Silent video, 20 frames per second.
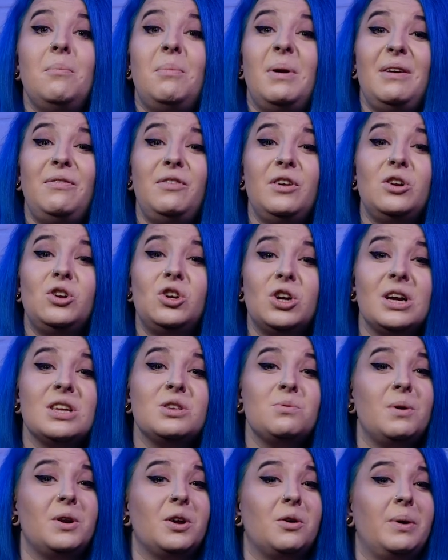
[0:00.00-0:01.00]
But if you
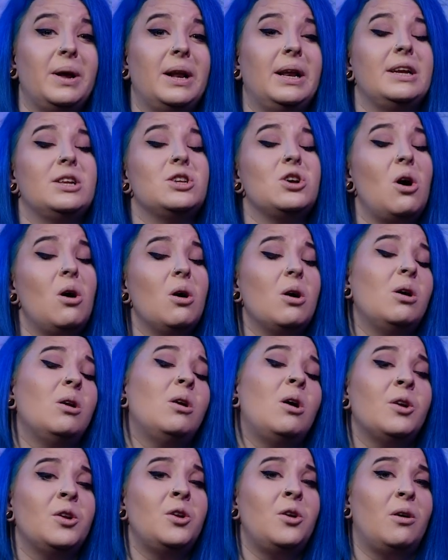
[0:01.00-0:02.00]
just want to quickly toggle
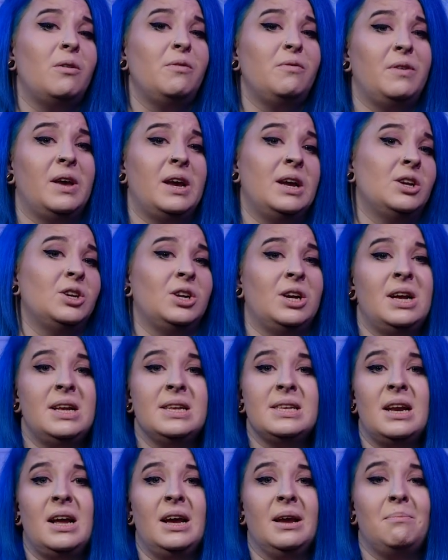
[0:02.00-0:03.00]
on and off
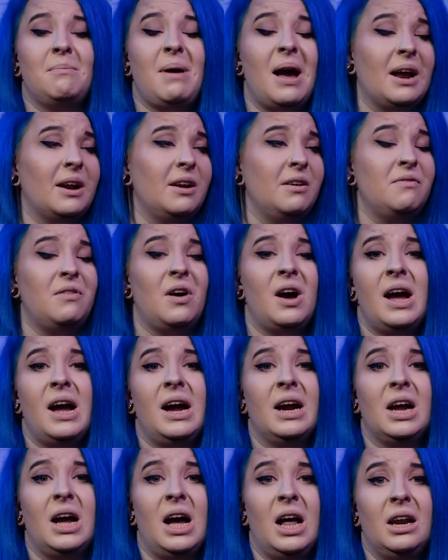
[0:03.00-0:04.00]
features like
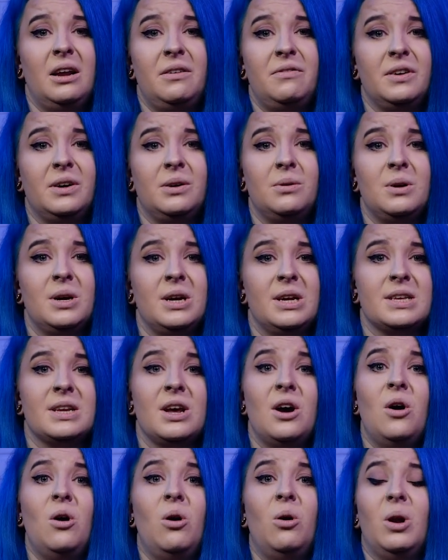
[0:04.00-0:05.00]
magnifier, color filters,
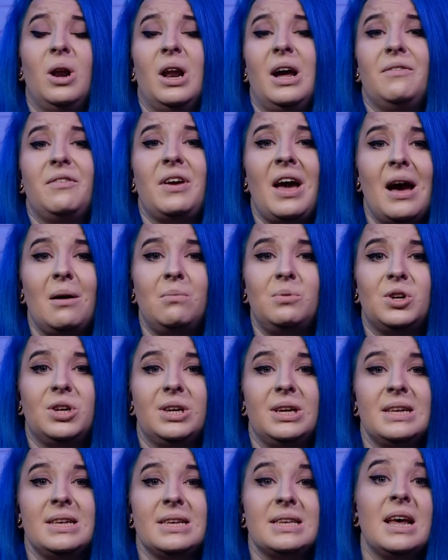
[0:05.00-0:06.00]
or live
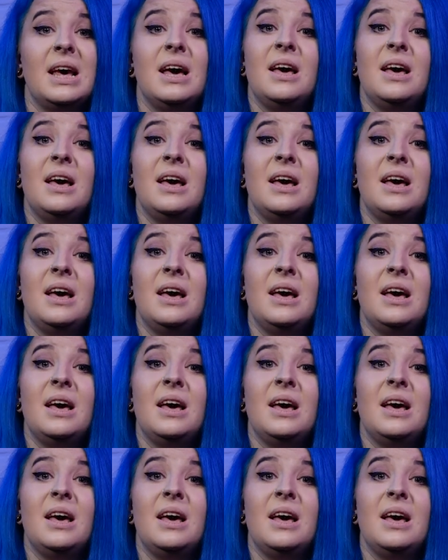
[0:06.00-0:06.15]
captions,